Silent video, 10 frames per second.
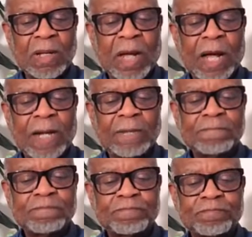
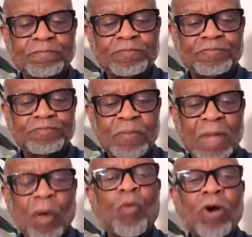um,
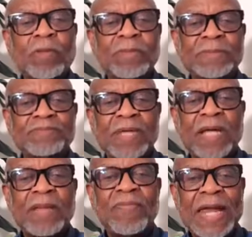a workman
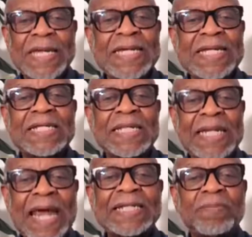that needeth
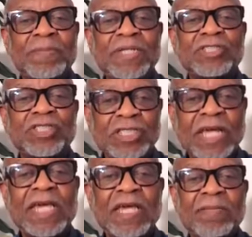not to be
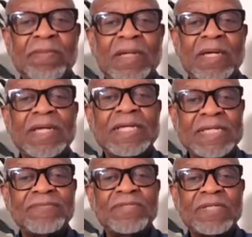ashamed
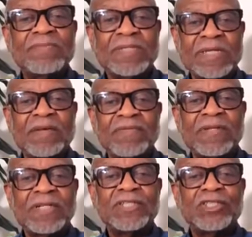gives himself
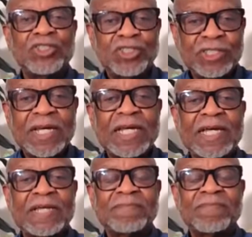to study.
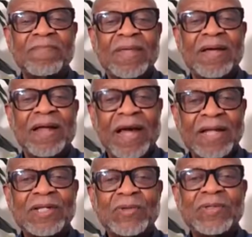
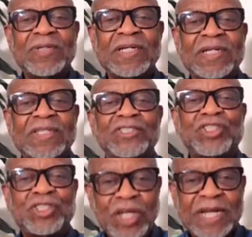Hallelujah.
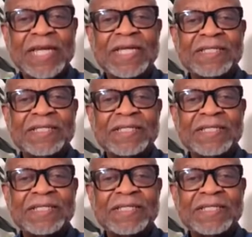Study.